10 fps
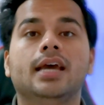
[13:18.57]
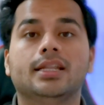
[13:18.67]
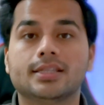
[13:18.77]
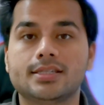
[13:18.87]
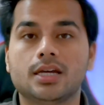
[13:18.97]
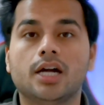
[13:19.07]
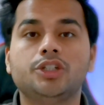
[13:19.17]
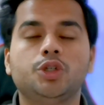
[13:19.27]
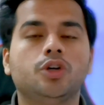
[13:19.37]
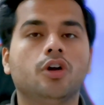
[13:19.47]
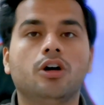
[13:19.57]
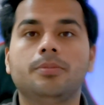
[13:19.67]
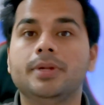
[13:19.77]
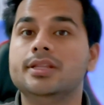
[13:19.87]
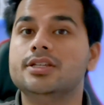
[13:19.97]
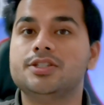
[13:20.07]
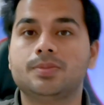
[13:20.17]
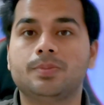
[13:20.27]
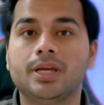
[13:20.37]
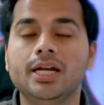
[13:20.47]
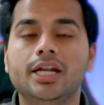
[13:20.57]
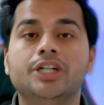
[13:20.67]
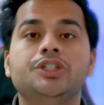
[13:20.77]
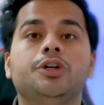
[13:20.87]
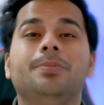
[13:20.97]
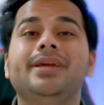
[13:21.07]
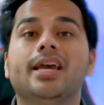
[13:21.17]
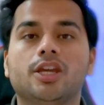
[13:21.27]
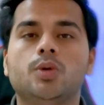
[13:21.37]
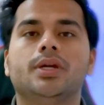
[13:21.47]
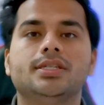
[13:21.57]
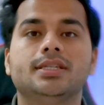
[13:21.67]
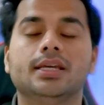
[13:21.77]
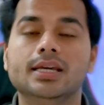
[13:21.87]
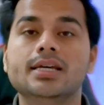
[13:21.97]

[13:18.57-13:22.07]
at the start should not be the speed, it should be accuracy.